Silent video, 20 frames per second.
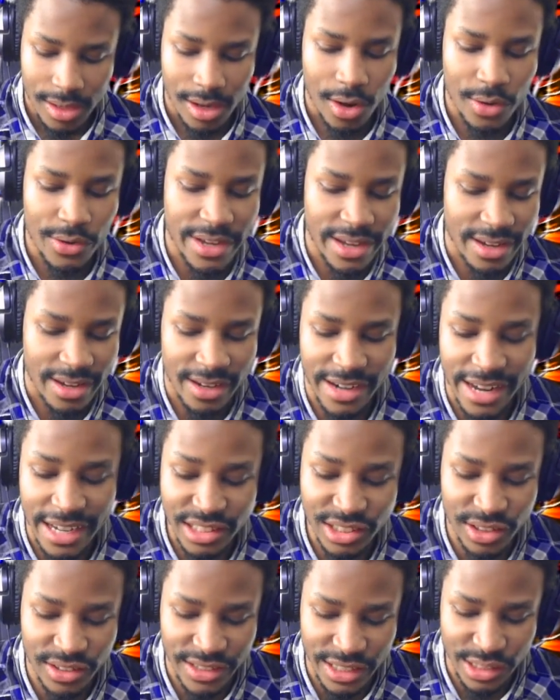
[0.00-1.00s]
Okay,
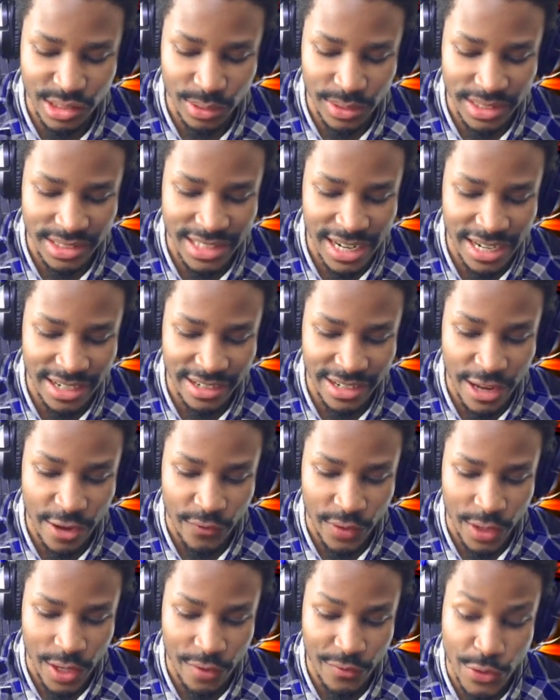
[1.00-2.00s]
connection on this one is kind of
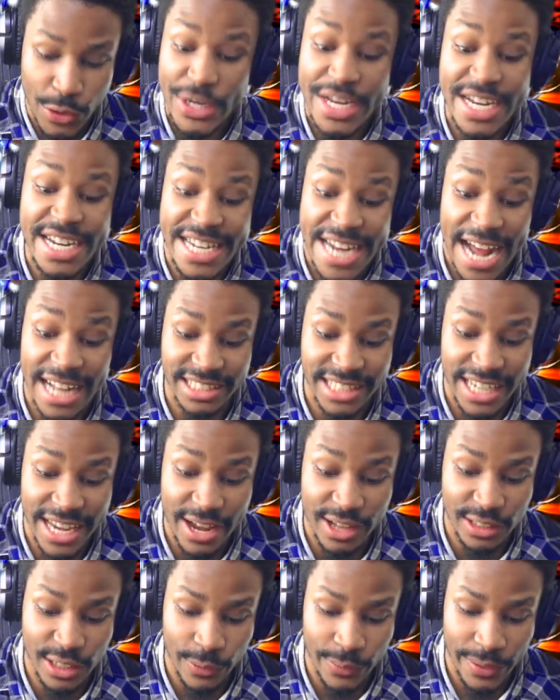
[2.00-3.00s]
iffy. If you could not
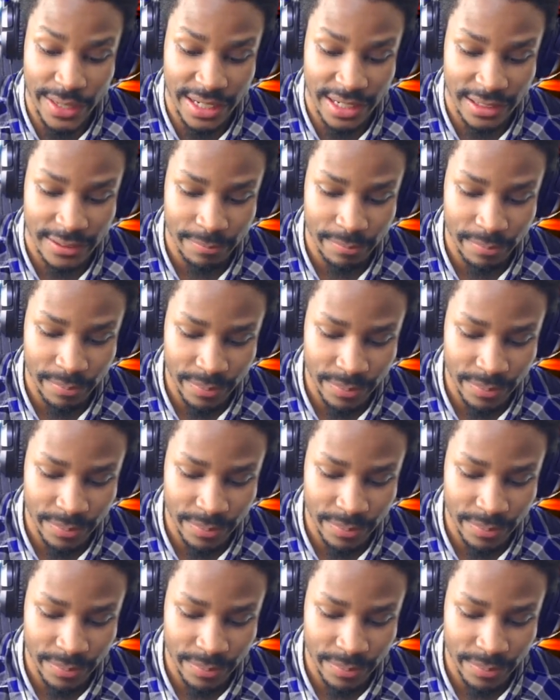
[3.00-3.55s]
tell already.